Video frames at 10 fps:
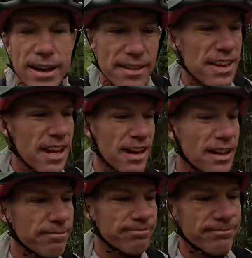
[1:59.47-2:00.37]
I think I
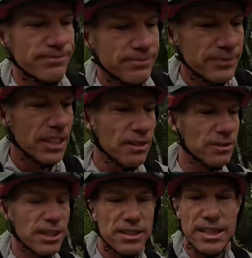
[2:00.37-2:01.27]
got, you know,
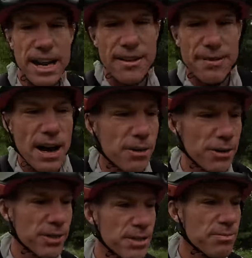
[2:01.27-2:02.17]
6.5
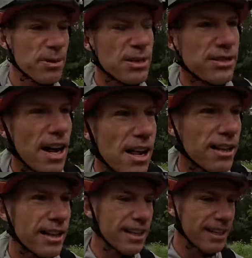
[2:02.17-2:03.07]
hours. That's pretty
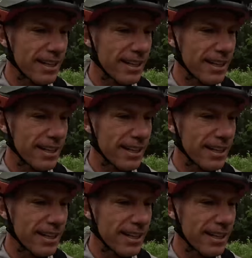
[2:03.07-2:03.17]
solid.